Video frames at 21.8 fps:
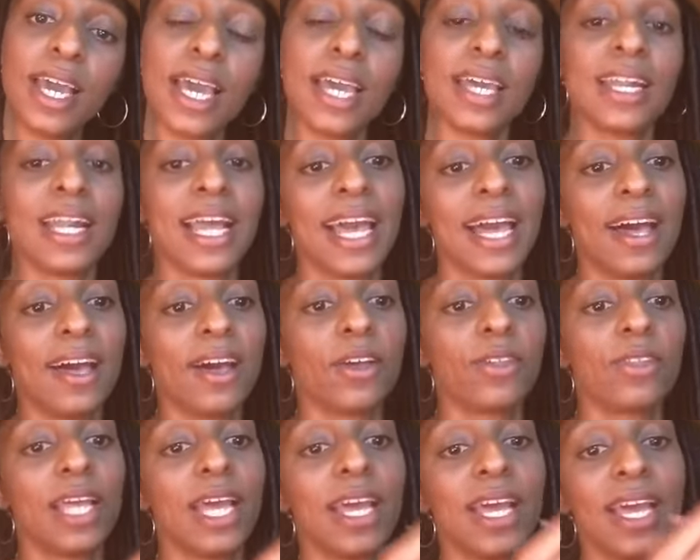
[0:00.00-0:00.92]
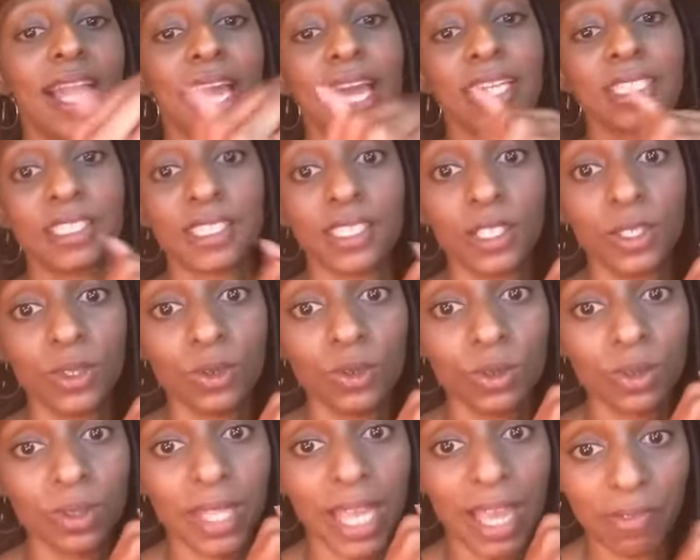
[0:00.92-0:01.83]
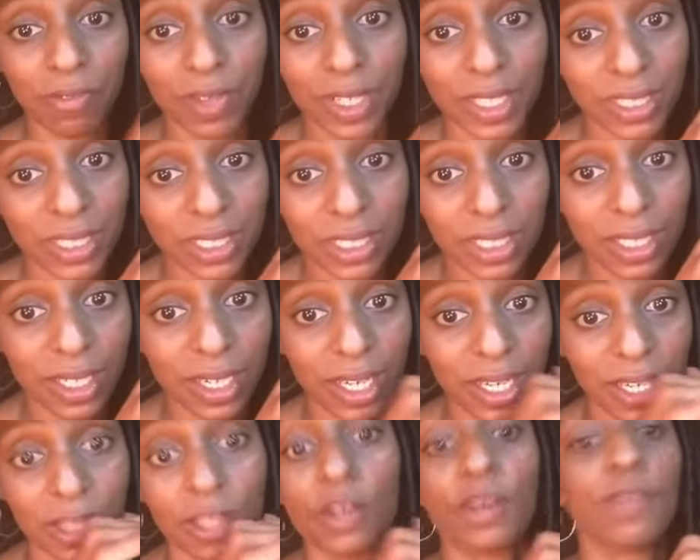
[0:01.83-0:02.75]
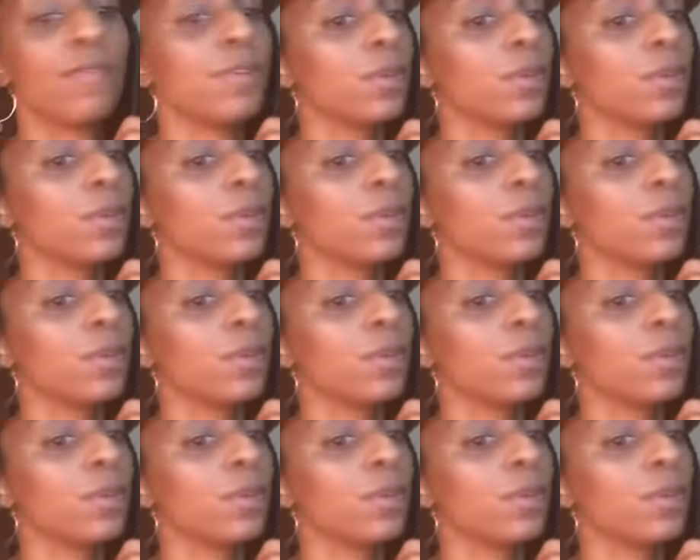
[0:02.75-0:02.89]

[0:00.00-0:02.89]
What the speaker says: and how they execute that vision in their